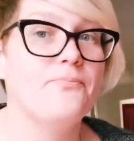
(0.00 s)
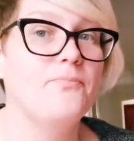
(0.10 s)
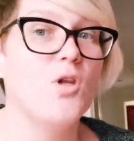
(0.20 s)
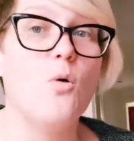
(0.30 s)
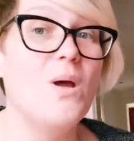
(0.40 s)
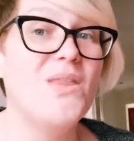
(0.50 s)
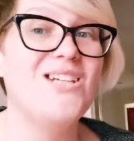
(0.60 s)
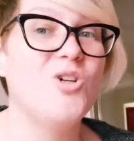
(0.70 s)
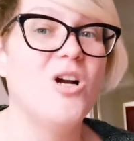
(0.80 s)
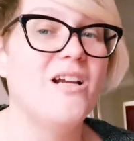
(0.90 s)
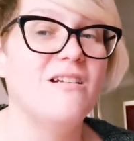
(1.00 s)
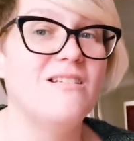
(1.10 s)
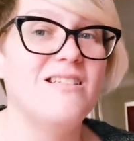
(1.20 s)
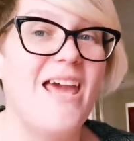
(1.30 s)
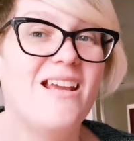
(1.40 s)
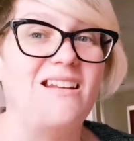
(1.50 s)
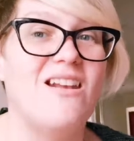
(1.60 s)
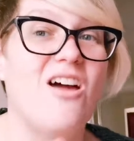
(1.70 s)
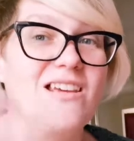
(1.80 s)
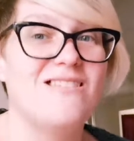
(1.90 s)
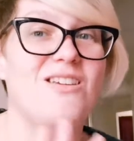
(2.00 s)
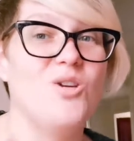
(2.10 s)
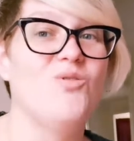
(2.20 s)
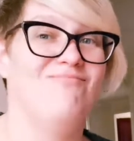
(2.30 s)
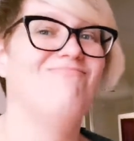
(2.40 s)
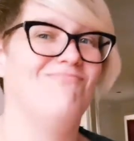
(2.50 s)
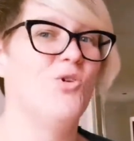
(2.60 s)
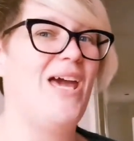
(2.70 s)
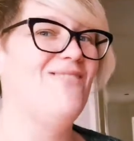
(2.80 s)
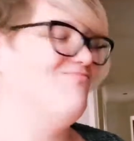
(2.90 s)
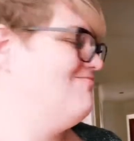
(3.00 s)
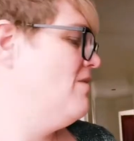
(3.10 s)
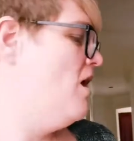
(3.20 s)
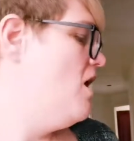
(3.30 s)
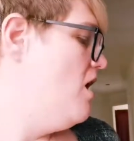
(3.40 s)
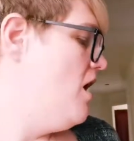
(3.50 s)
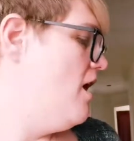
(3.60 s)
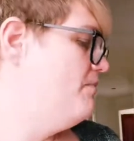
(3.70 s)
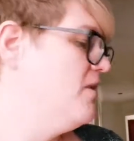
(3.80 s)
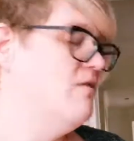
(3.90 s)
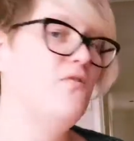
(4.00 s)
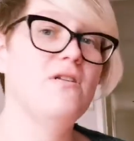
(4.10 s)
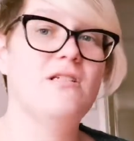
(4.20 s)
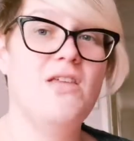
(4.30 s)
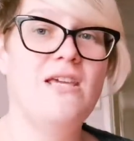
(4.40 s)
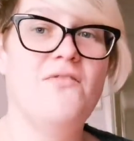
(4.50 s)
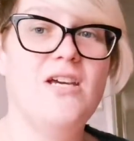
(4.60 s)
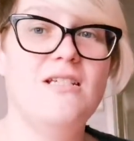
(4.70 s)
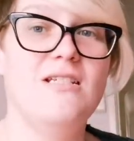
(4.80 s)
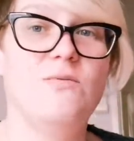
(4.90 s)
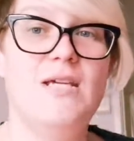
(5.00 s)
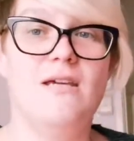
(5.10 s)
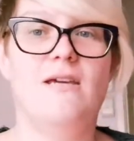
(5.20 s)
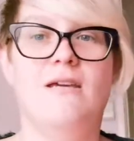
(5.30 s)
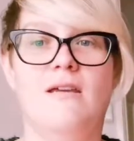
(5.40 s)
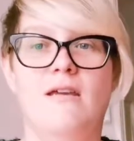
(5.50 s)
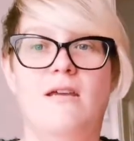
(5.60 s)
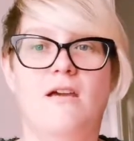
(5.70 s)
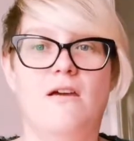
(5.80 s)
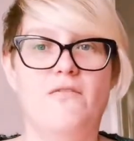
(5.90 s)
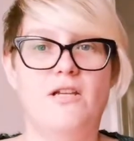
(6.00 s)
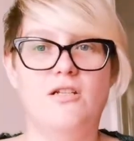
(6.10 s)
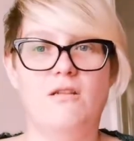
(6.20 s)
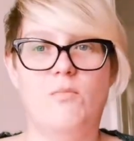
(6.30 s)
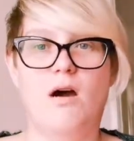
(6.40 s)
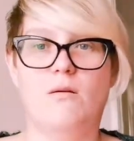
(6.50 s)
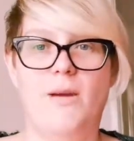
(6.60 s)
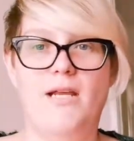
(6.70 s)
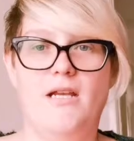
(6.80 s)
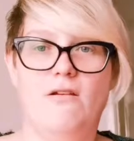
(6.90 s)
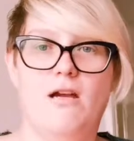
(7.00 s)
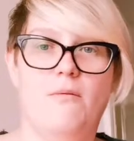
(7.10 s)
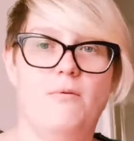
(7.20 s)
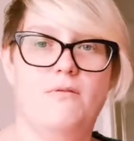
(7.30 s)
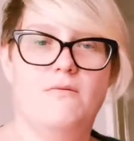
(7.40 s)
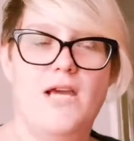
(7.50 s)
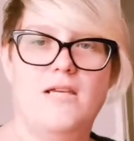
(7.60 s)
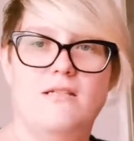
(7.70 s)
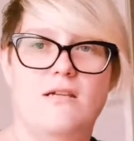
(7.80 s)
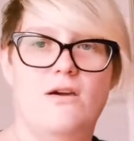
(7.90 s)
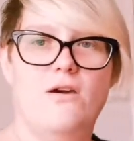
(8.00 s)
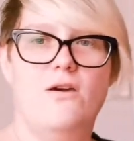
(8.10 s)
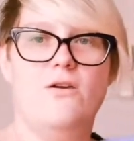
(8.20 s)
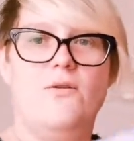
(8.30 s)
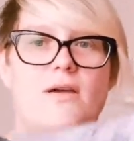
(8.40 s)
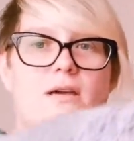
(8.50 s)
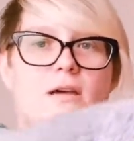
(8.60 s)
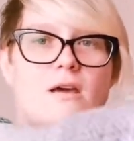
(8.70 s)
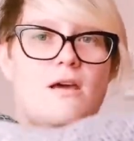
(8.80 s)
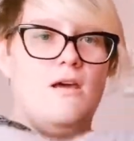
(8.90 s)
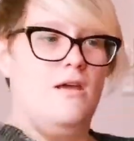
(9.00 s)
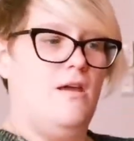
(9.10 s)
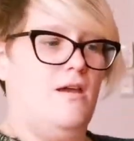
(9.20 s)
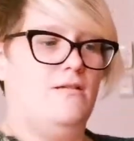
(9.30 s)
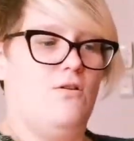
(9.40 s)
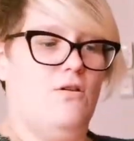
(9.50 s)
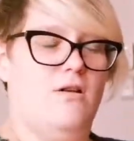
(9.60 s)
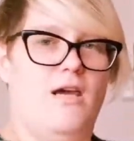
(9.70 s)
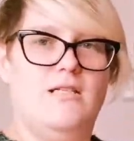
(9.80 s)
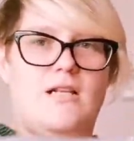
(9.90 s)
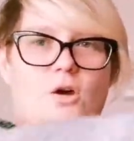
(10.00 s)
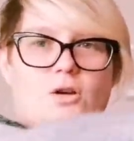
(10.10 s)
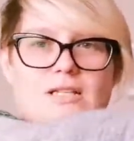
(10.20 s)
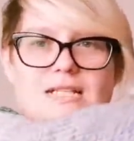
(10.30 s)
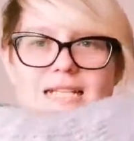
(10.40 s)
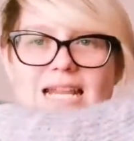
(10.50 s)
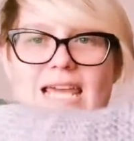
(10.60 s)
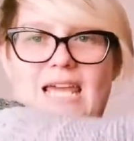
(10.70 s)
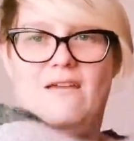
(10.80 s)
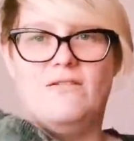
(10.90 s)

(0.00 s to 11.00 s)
Not when they try and technolise you. Okay? First thing first this week. I finished the Mild Mania a couple of days ago. It's got nice long sleeves.